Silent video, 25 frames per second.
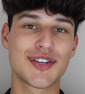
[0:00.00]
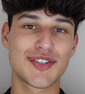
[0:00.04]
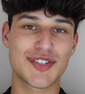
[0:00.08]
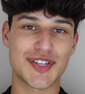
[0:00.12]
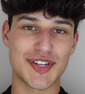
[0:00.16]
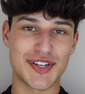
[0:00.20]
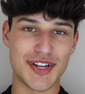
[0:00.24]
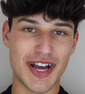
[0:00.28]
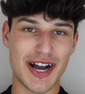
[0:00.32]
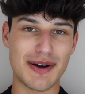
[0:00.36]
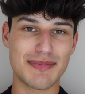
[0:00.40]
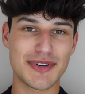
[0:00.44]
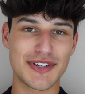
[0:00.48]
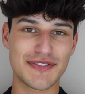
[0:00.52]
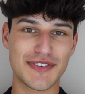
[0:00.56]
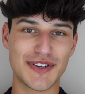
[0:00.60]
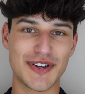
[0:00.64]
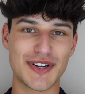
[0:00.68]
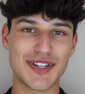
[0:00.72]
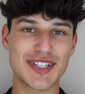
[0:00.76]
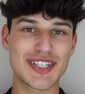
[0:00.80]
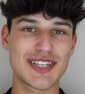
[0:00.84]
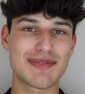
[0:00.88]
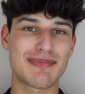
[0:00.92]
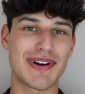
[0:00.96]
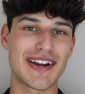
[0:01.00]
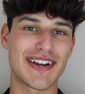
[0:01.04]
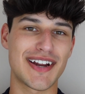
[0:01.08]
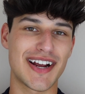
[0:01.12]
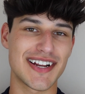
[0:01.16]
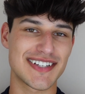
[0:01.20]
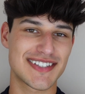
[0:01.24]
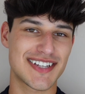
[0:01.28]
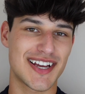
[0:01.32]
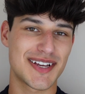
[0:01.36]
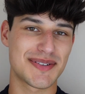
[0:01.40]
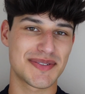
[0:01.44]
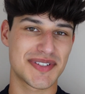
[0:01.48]
So now moving on to my
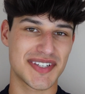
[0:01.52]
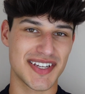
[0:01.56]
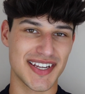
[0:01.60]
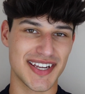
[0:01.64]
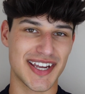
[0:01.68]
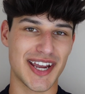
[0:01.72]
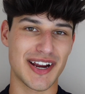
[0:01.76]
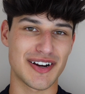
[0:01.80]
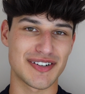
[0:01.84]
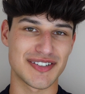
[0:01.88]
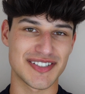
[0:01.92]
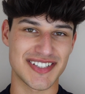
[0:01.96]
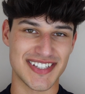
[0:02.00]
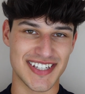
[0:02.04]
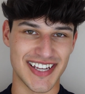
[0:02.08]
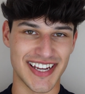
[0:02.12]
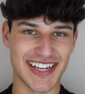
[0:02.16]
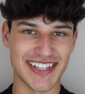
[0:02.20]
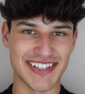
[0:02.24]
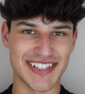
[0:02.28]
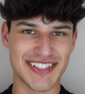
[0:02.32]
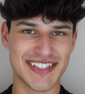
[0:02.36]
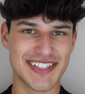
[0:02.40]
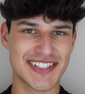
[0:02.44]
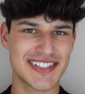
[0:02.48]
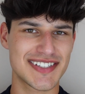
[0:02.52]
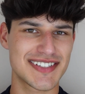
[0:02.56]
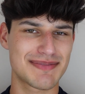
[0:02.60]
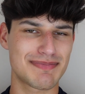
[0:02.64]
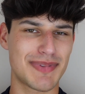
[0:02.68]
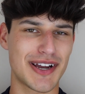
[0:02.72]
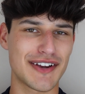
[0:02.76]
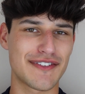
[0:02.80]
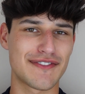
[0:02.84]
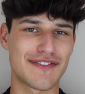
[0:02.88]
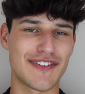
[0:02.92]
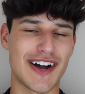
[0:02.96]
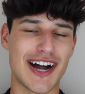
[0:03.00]
nighttime skincare routine. This is
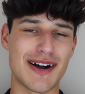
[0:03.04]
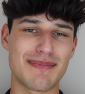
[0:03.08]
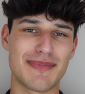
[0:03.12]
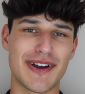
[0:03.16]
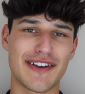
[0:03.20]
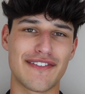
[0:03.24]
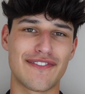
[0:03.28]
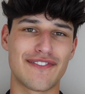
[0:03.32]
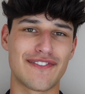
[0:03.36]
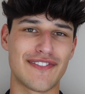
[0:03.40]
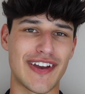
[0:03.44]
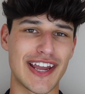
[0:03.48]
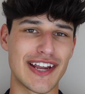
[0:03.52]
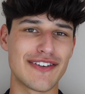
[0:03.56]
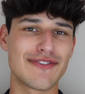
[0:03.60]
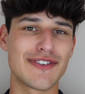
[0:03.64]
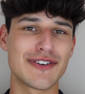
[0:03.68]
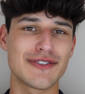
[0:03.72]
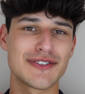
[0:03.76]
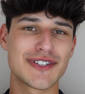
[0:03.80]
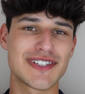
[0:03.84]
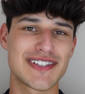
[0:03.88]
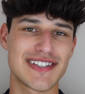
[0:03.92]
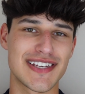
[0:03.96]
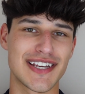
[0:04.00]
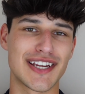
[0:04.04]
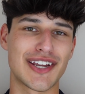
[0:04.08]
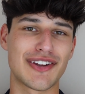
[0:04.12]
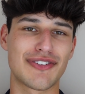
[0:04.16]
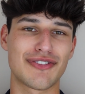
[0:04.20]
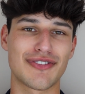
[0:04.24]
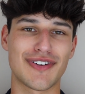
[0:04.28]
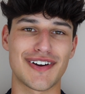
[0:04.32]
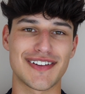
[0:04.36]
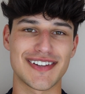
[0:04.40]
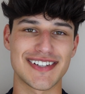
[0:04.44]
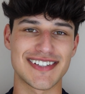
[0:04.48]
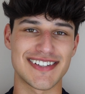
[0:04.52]
by far my favourite routine
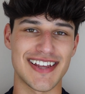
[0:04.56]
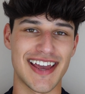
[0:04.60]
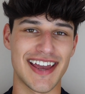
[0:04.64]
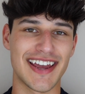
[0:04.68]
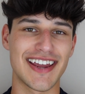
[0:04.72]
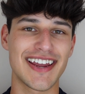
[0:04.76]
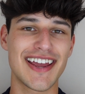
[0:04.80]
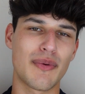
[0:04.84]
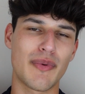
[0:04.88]
throughout the day.